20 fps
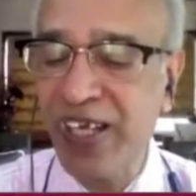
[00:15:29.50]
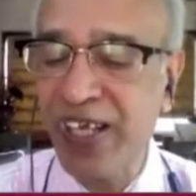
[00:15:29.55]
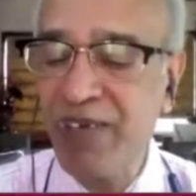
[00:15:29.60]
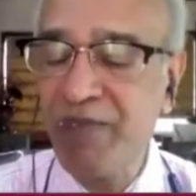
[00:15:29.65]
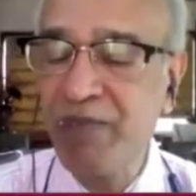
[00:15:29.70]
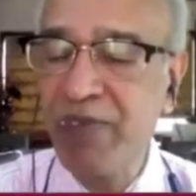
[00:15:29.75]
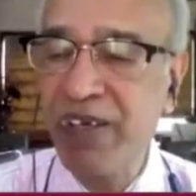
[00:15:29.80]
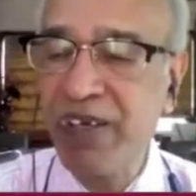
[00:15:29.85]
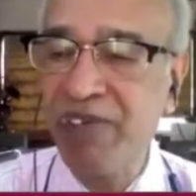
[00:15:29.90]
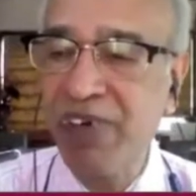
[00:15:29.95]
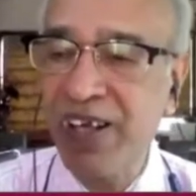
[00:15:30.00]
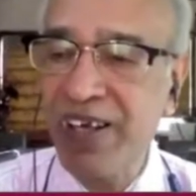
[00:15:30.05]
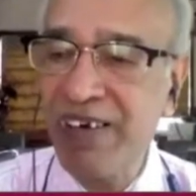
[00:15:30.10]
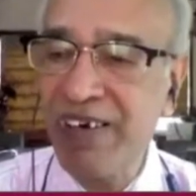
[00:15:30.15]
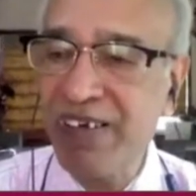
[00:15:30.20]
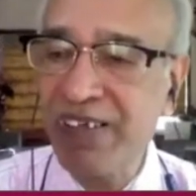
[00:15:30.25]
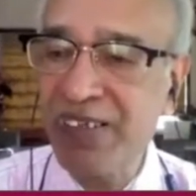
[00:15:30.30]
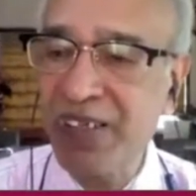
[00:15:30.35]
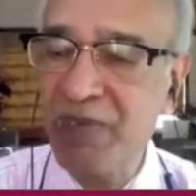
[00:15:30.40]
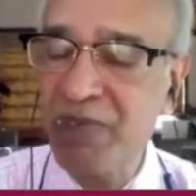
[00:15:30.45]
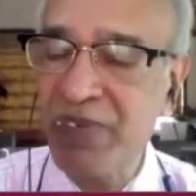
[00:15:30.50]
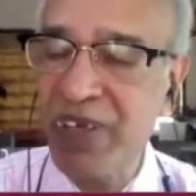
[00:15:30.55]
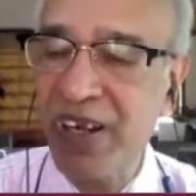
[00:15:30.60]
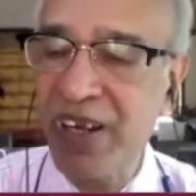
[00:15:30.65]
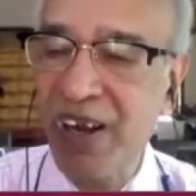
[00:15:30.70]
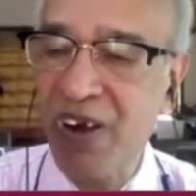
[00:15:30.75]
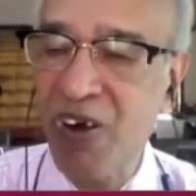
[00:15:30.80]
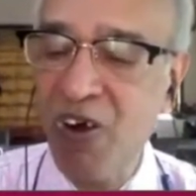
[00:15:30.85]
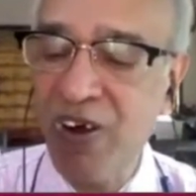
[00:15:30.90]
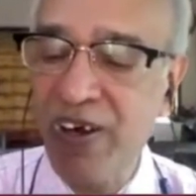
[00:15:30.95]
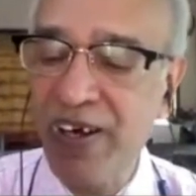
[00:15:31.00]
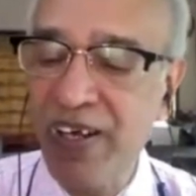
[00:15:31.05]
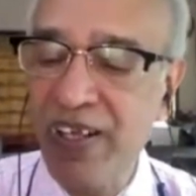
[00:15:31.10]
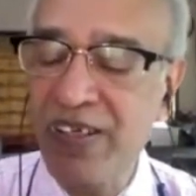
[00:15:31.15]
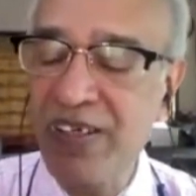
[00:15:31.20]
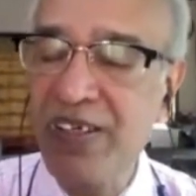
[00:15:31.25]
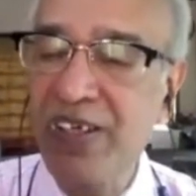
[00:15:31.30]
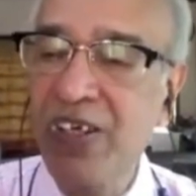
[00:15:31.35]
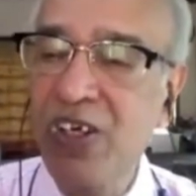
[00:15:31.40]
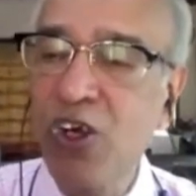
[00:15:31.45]
GLP1 receptor
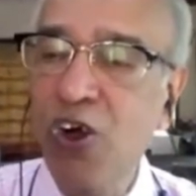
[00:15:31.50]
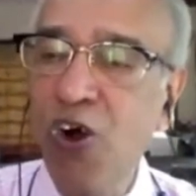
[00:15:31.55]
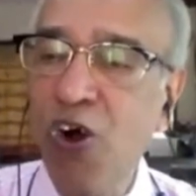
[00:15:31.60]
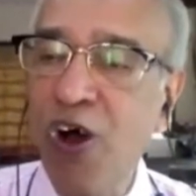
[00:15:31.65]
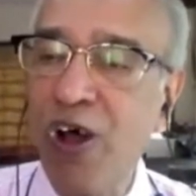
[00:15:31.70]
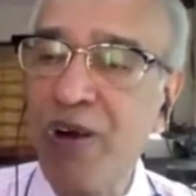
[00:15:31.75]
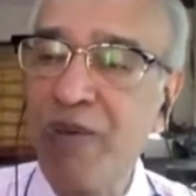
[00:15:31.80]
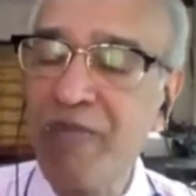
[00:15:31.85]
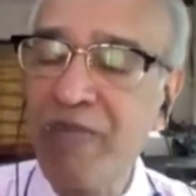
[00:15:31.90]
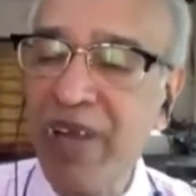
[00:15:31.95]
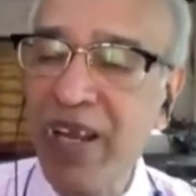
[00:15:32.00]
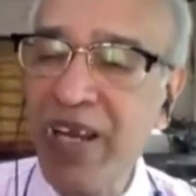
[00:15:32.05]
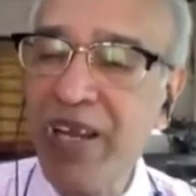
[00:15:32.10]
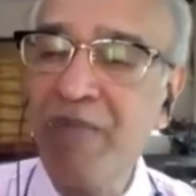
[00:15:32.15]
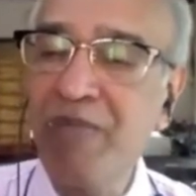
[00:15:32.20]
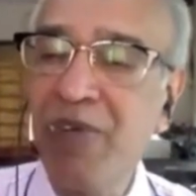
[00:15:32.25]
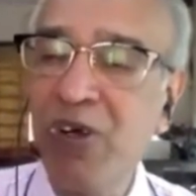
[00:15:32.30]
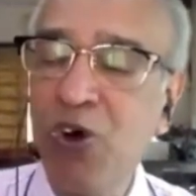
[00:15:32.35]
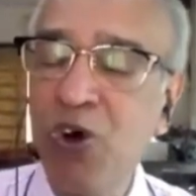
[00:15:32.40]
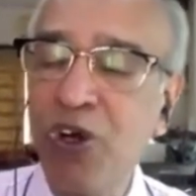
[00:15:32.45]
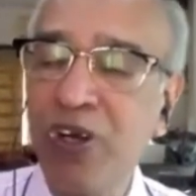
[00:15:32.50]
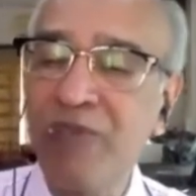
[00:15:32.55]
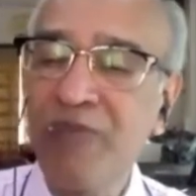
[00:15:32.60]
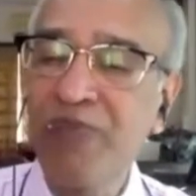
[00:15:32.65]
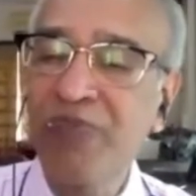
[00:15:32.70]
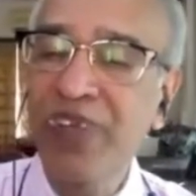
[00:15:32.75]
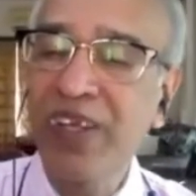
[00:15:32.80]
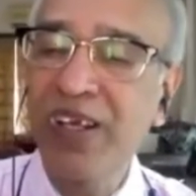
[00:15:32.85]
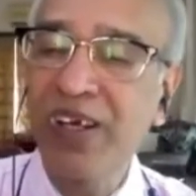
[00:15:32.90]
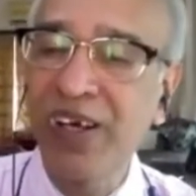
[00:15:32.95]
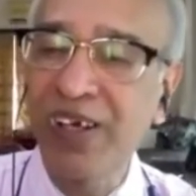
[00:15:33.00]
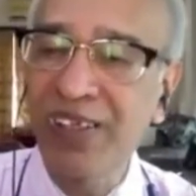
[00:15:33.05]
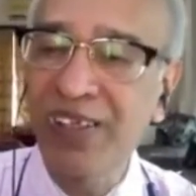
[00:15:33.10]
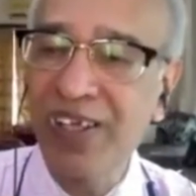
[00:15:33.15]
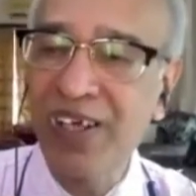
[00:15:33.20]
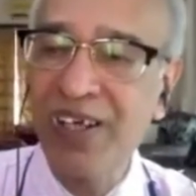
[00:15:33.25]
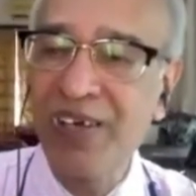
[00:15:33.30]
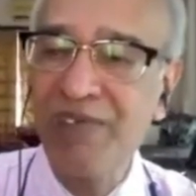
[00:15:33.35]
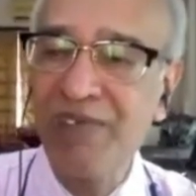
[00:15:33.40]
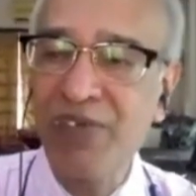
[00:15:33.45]
agonist or many more
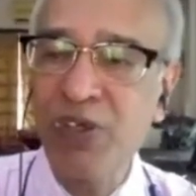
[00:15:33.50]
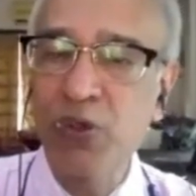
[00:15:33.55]
other